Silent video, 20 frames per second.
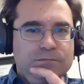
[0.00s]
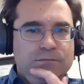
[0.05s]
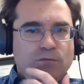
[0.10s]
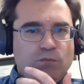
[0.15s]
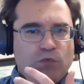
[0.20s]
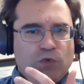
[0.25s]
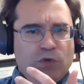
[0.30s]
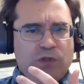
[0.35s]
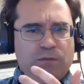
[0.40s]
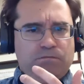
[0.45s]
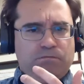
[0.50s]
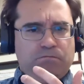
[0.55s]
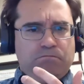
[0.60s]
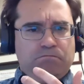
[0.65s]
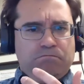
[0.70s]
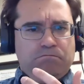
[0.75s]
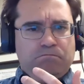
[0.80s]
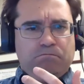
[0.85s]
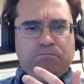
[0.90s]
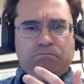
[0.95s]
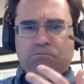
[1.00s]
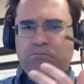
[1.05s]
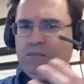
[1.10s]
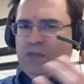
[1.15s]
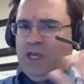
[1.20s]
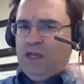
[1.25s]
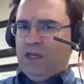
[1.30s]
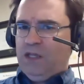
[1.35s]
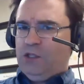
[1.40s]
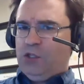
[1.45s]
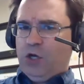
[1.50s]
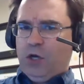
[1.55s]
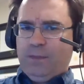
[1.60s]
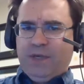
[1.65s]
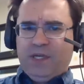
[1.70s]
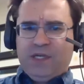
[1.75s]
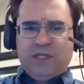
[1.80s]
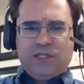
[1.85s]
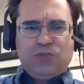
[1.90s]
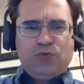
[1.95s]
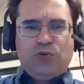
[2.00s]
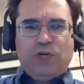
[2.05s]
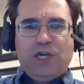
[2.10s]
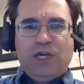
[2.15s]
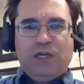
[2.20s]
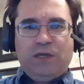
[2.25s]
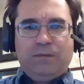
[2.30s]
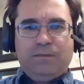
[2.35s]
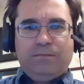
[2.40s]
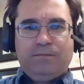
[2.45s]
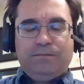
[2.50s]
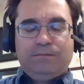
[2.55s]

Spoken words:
Really? Any topic is okay?